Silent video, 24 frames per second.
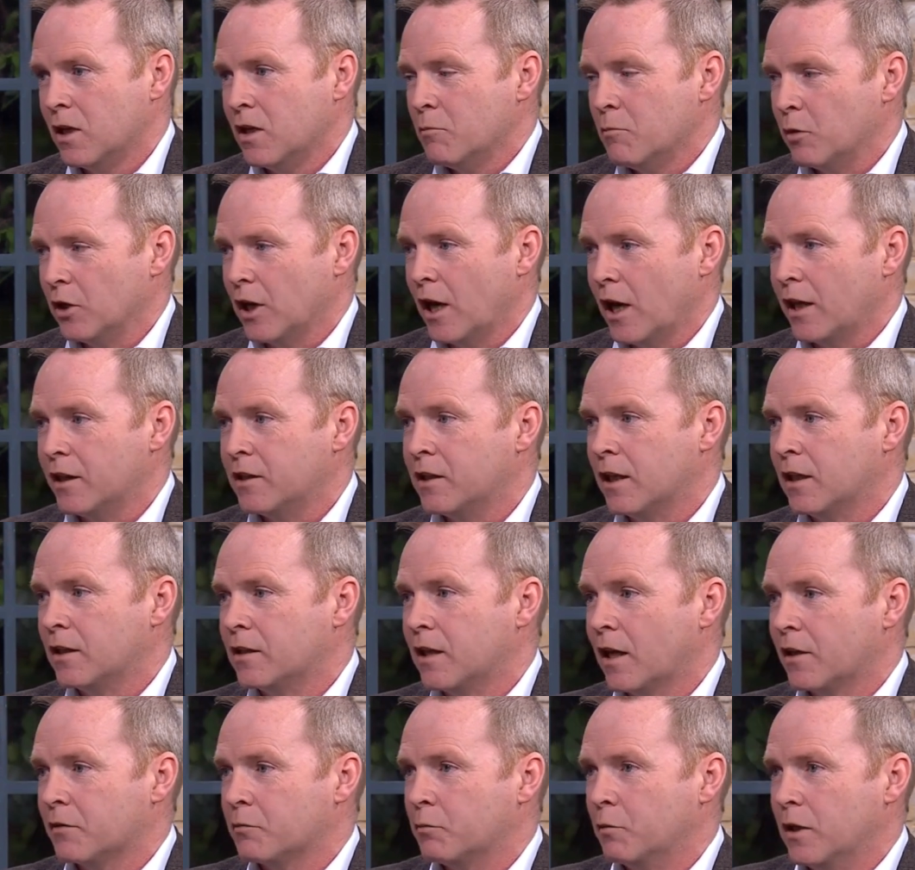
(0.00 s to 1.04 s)
But I think
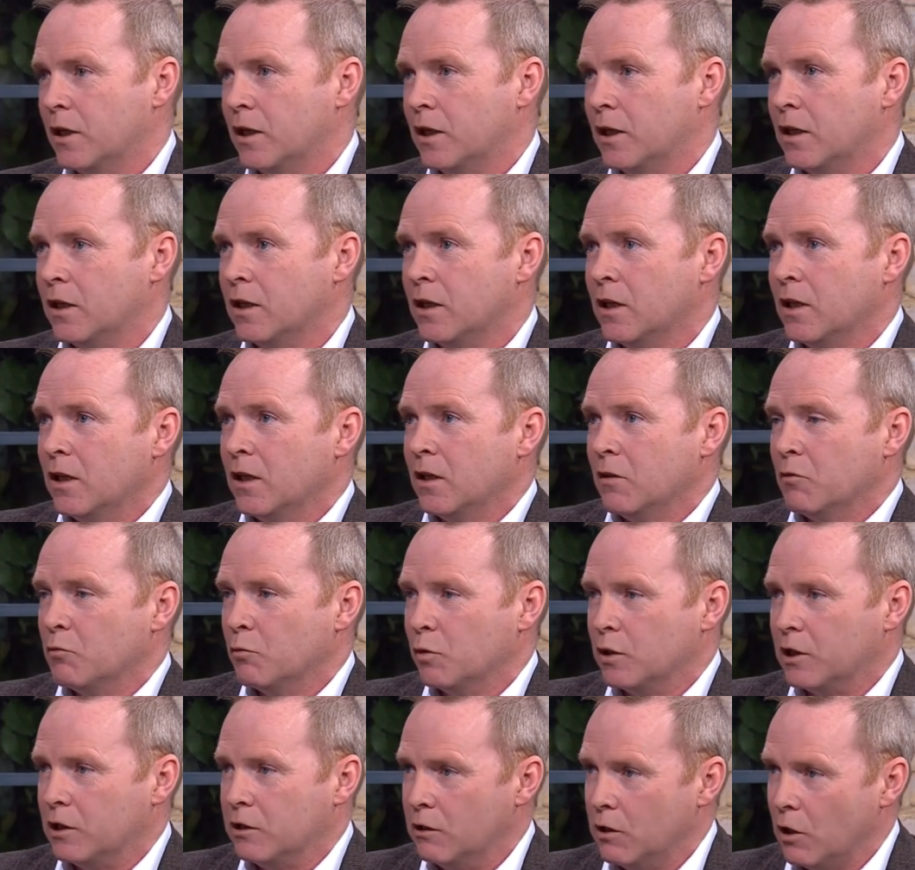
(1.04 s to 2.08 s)
that we
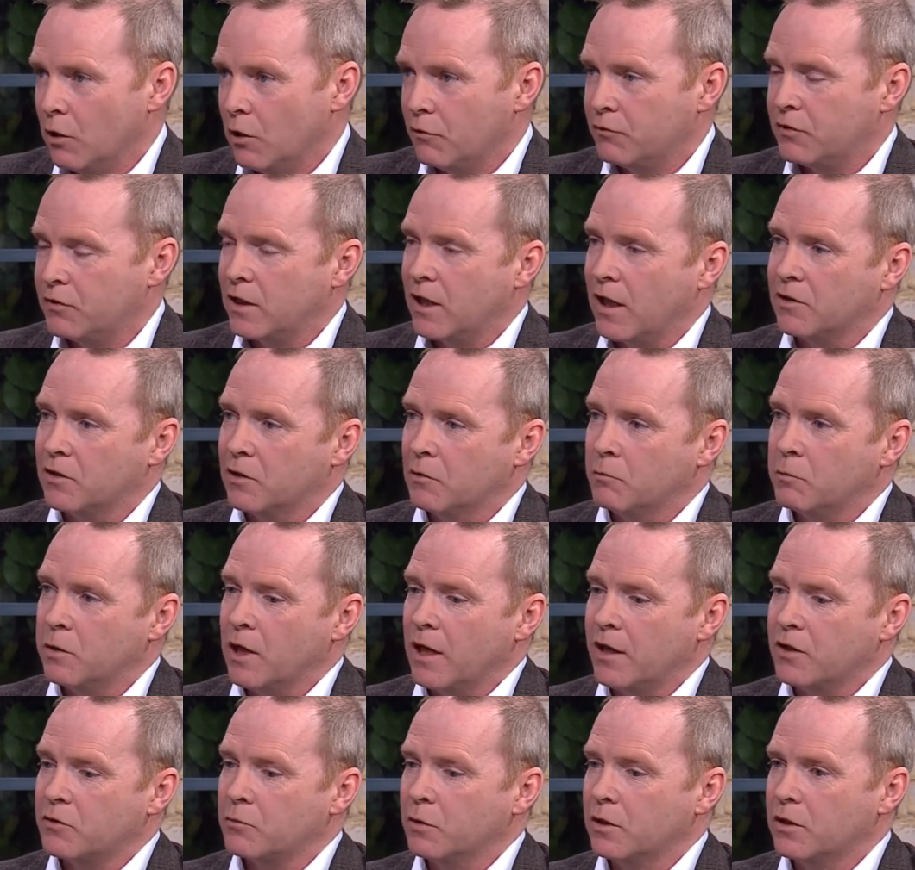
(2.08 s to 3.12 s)
would love to get to a
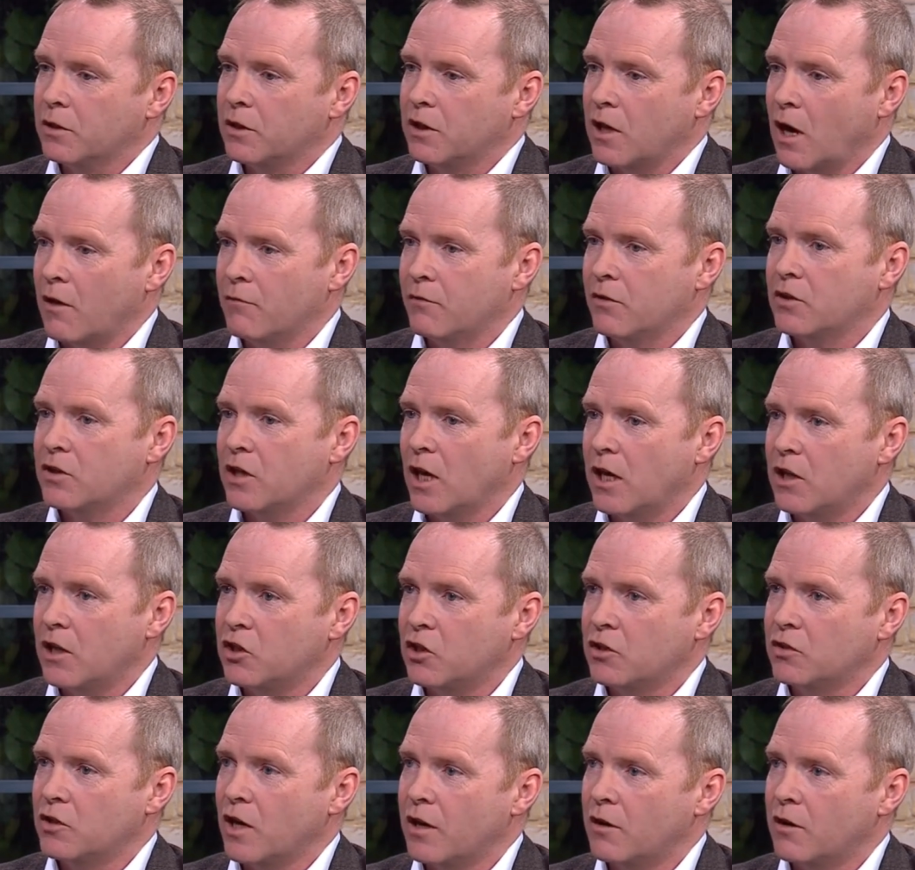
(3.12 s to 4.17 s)
place where the
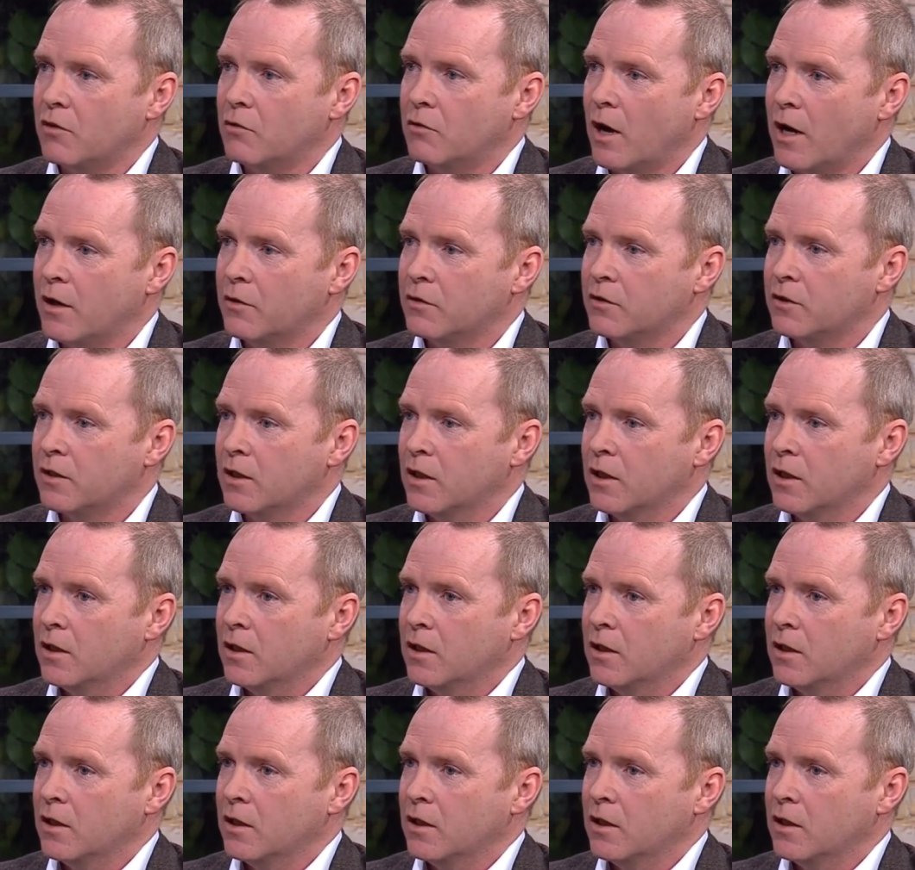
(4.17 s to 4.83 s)
conversations are around